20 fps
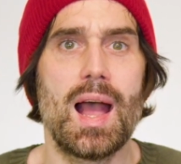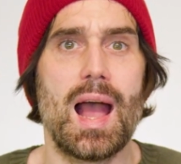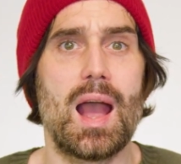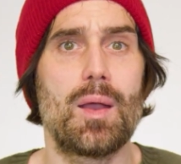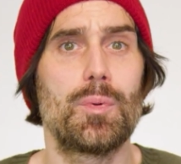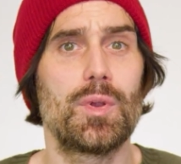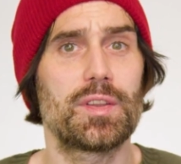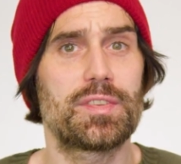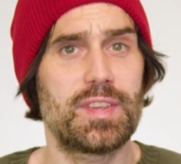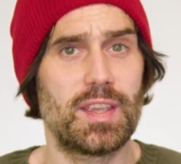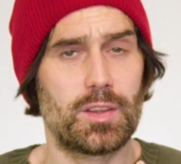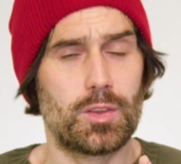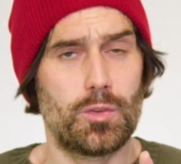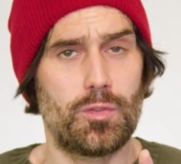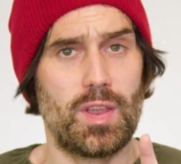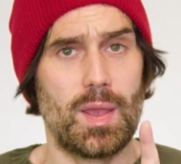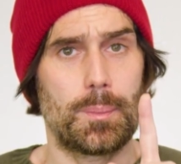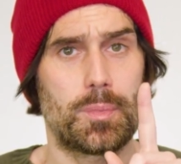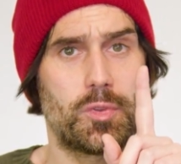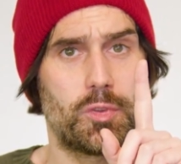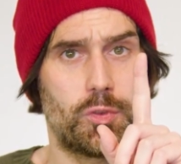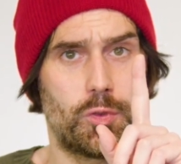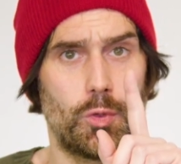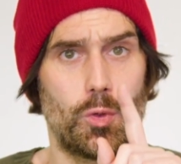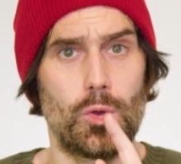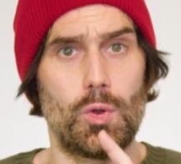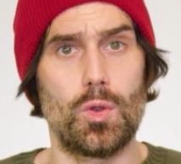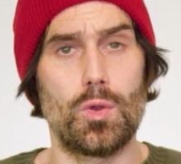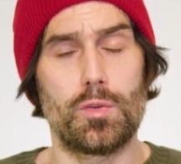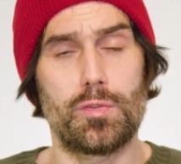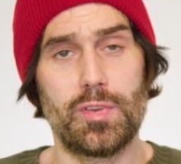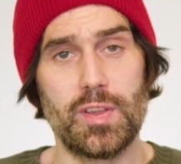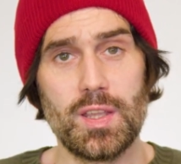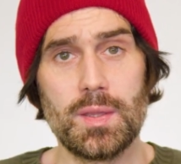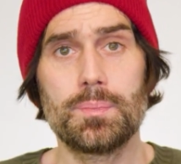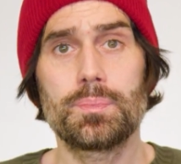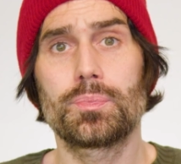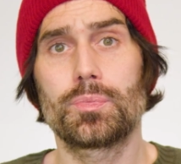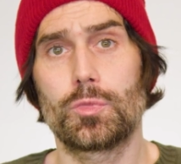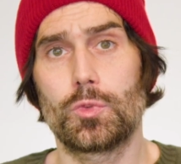I will take the verb se
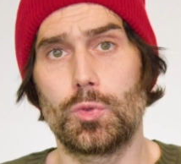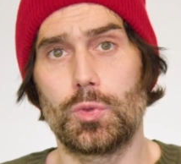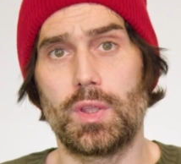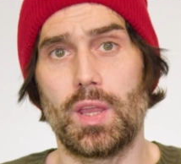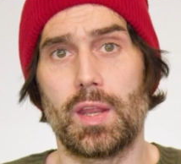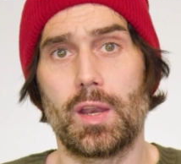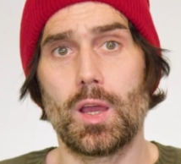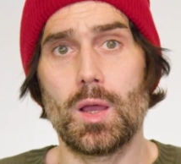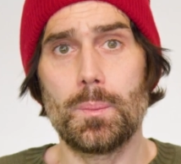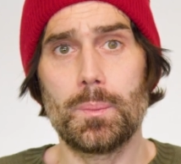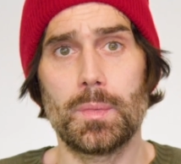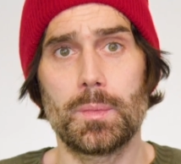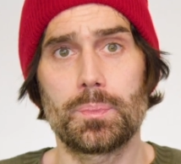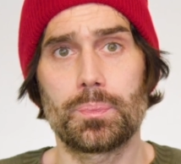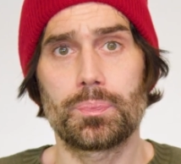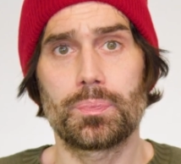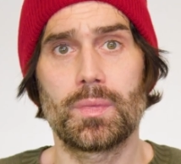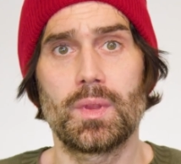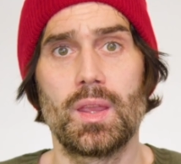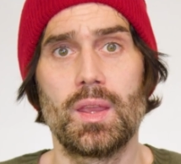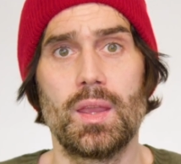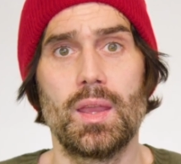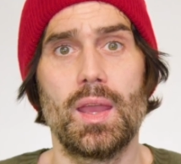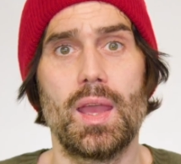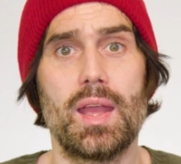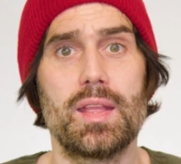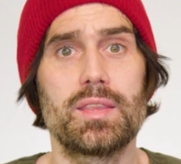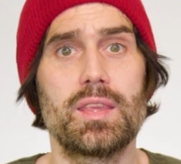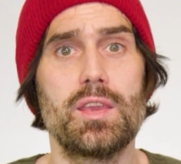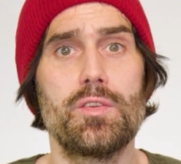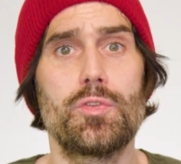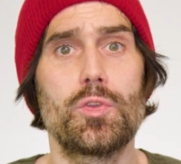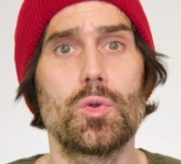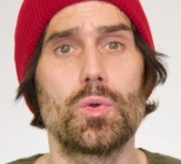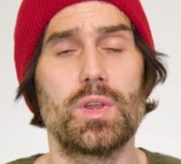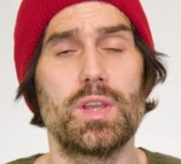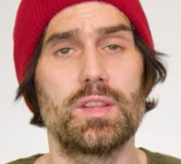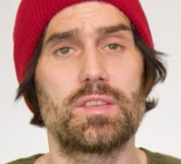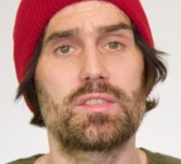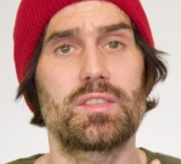lever, to get up, and give
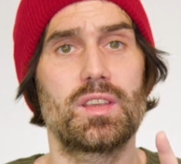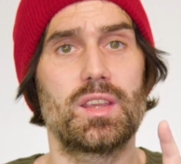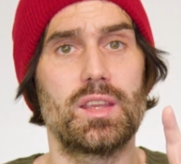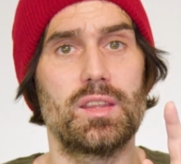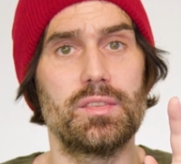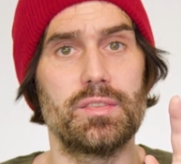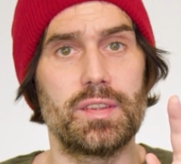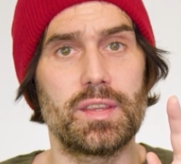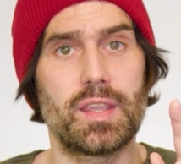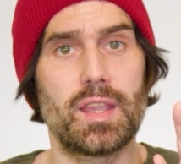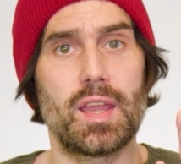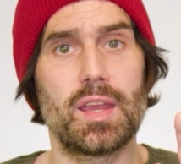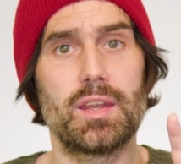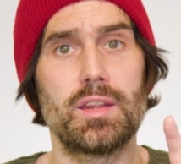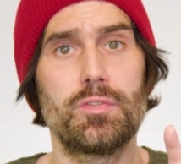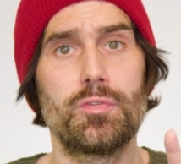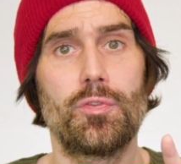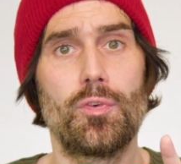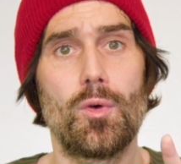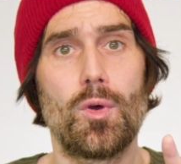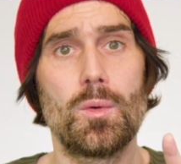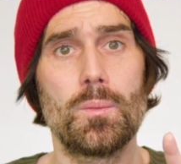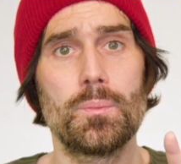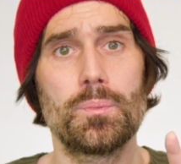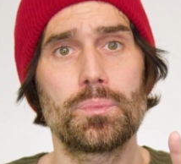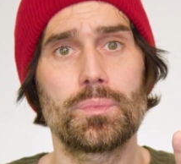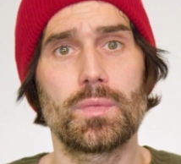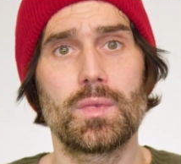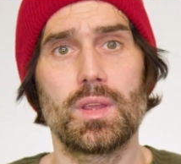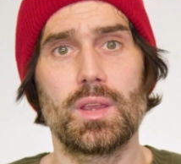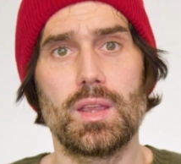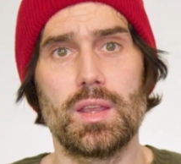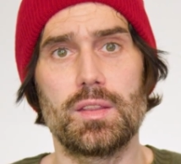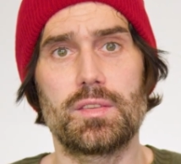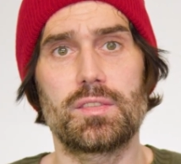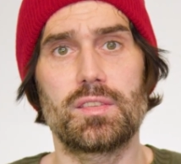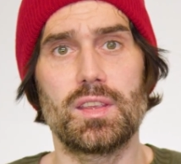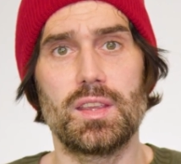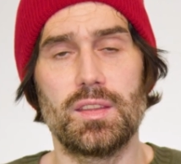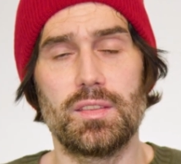you its indicative form,
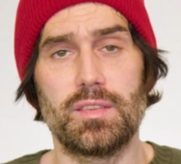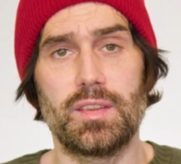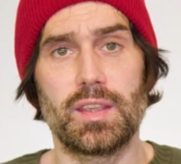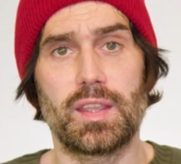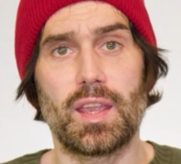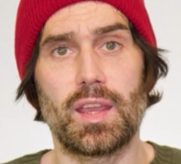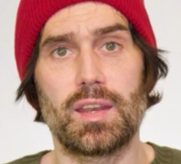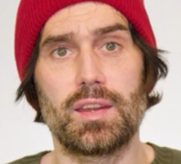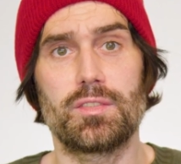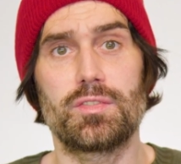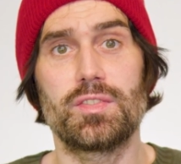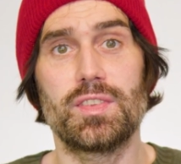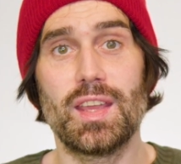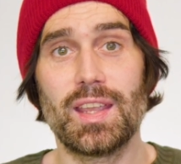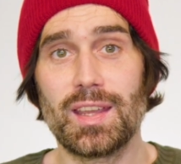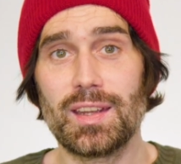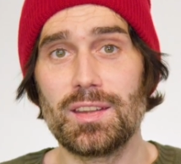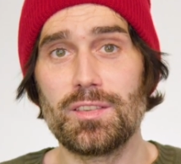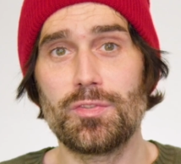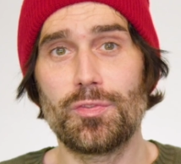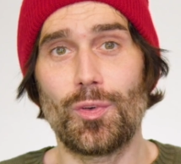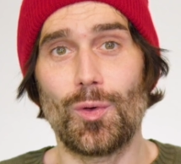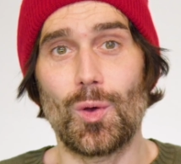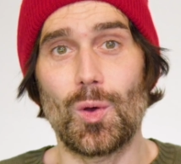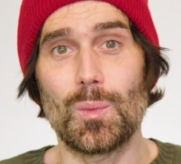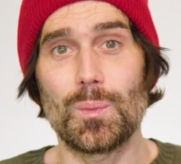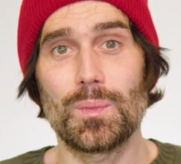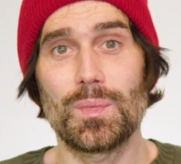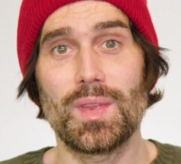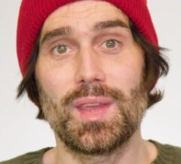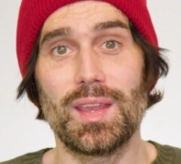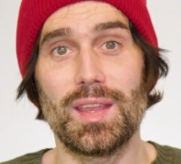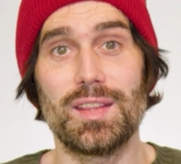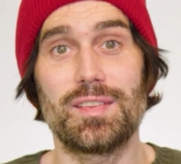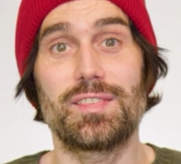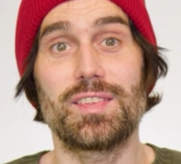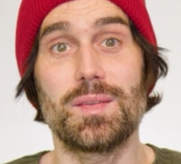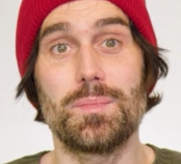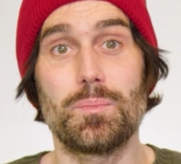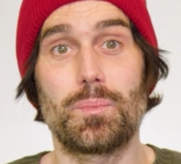its indicative negative form,
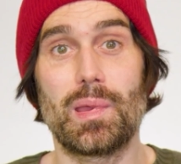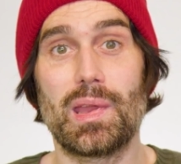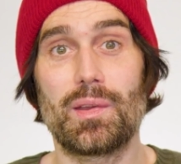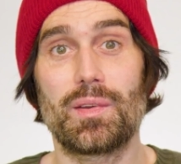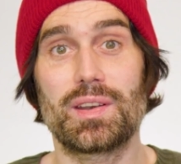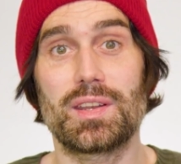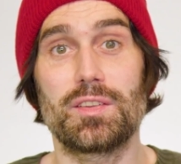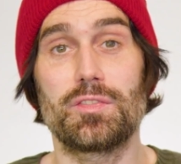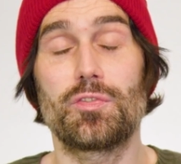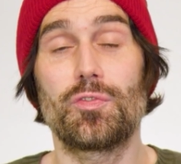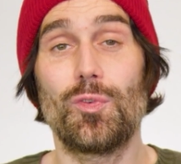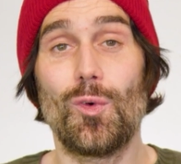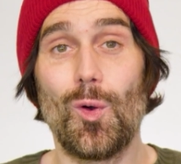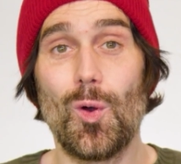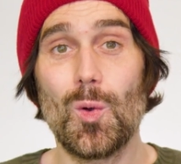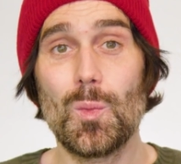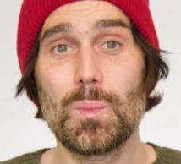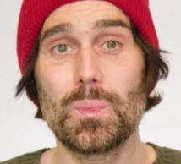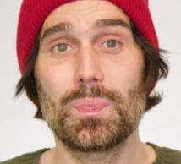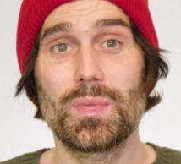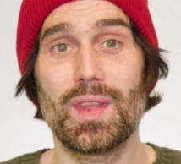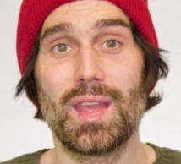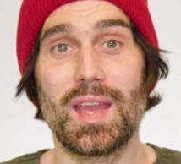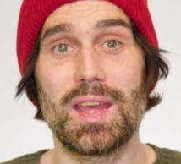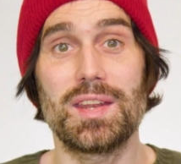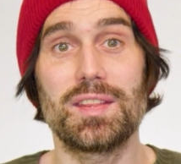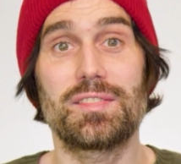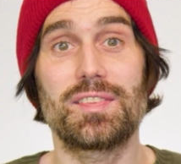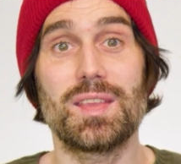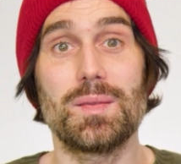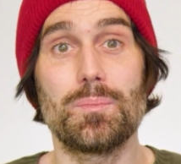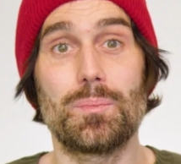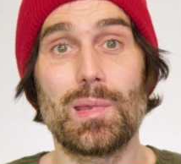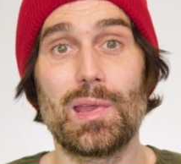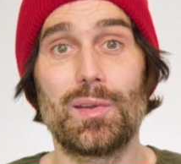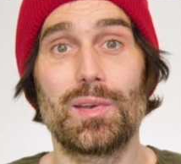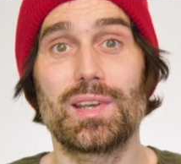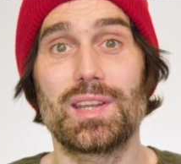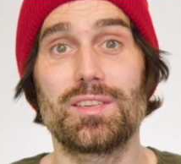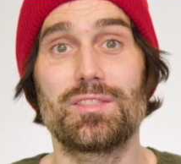its imperative form, and its
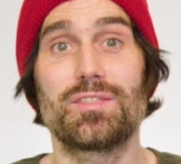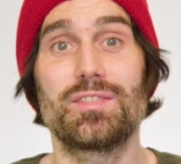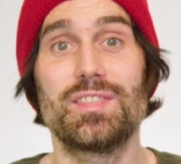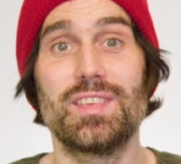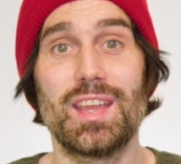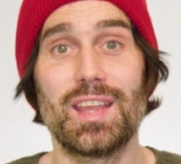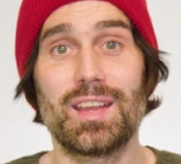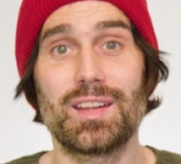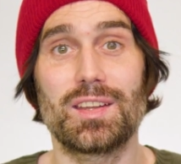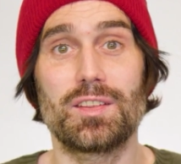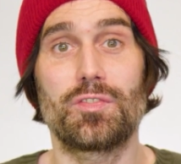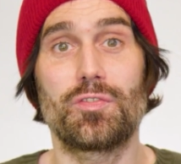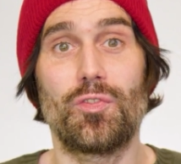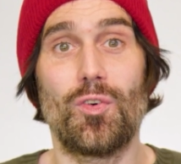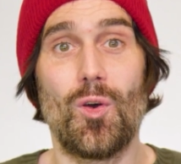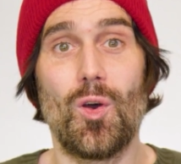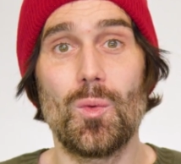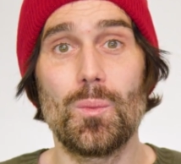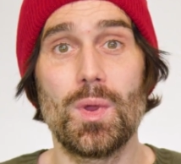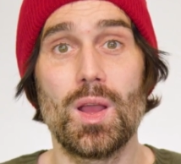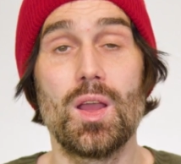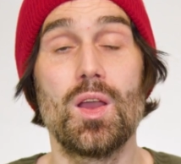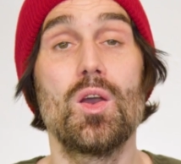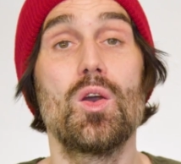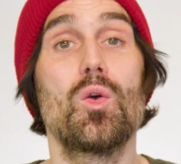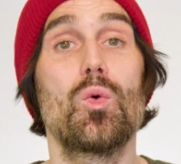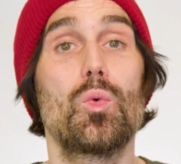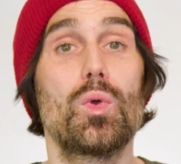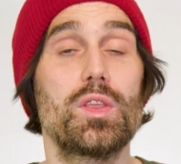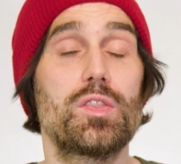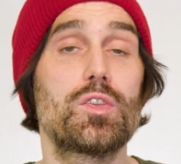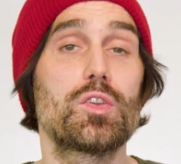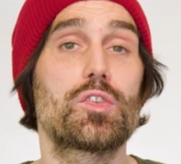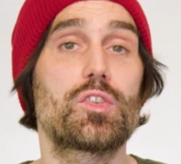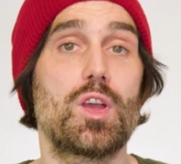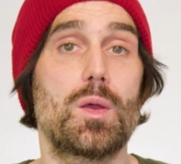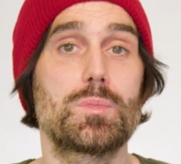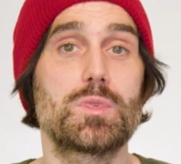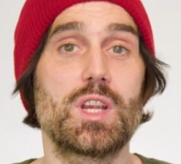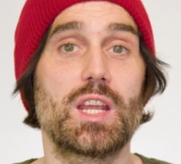imperative negative form with the
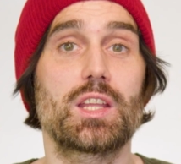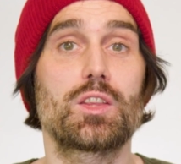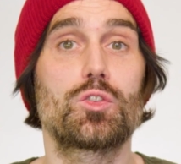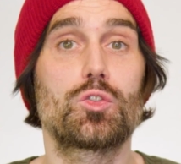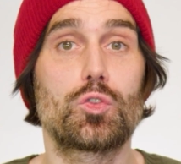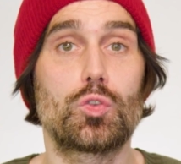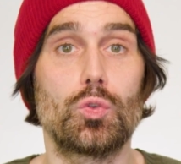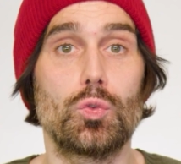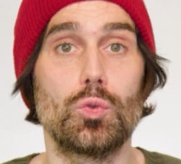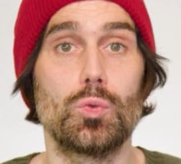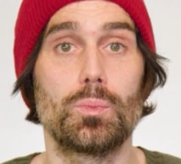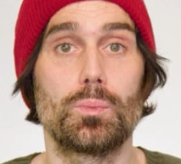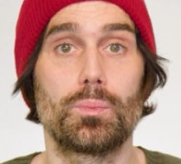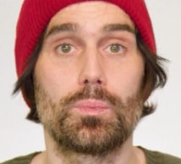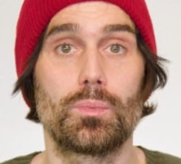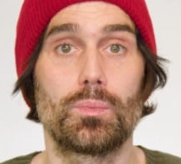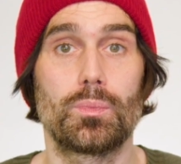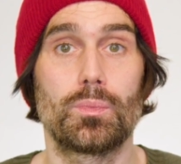subject tu.